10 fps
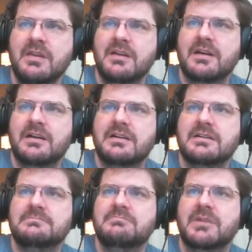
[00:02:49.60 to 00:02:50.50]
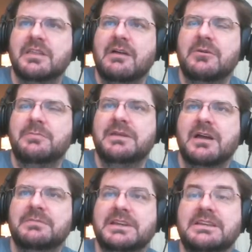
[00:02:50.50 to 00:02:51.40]
That will
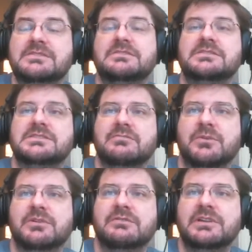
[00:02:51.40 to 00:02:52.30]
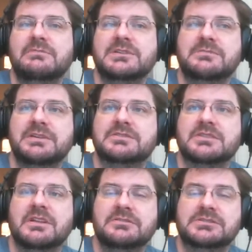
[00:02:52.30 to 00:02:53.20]
become easier in 7.3, which appears
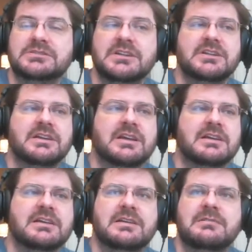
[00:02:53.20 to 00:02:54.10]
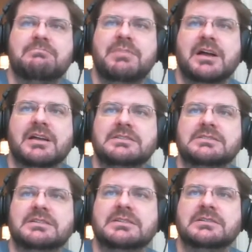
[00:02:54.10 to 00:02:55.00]
close,
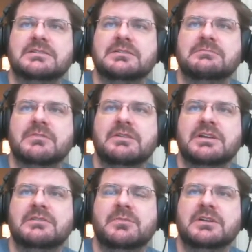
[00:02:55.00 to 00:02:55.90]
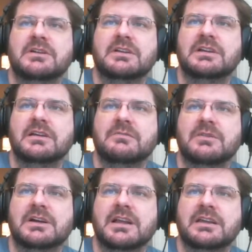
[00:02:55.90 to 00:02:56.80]
but go ahead and work on it now
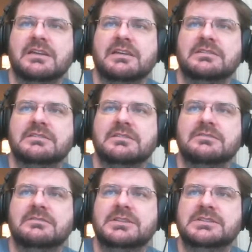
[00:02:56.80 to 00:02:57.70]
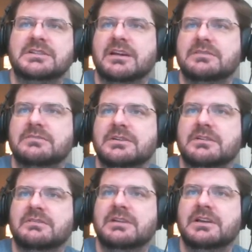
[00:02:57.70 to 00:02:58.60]
while I can. No reason not to work
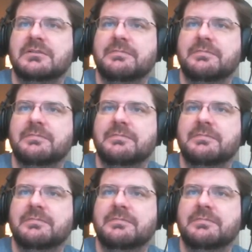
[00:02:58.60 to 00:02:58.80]
on it right now.